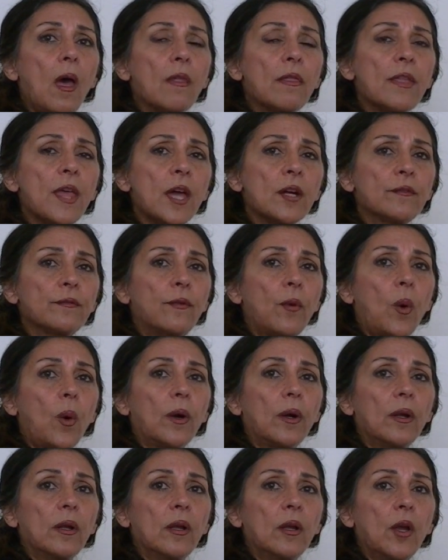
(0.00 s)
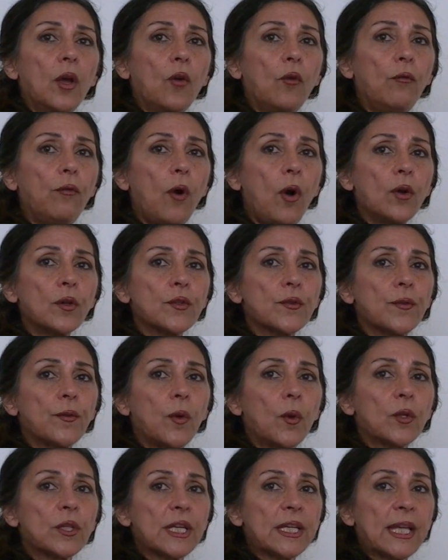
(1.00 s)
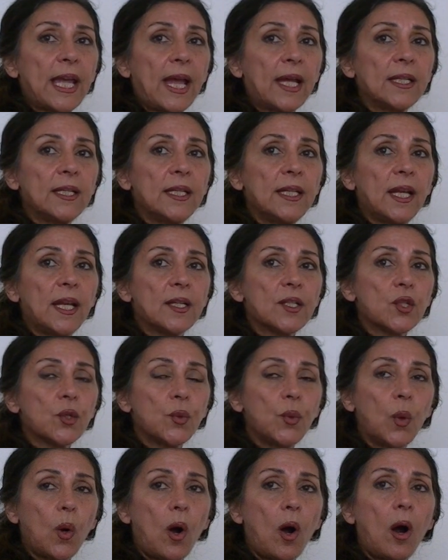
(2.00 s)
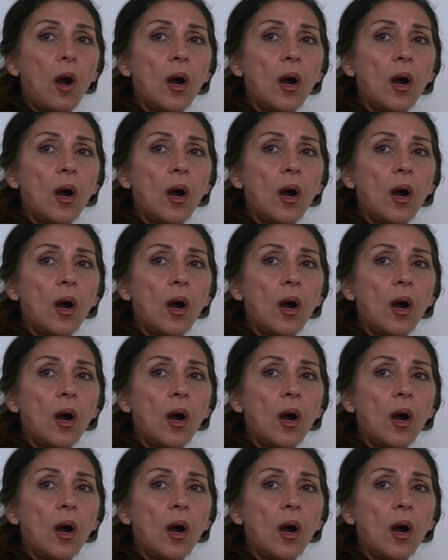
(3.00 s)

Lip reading: Therefore, vote for the candidates who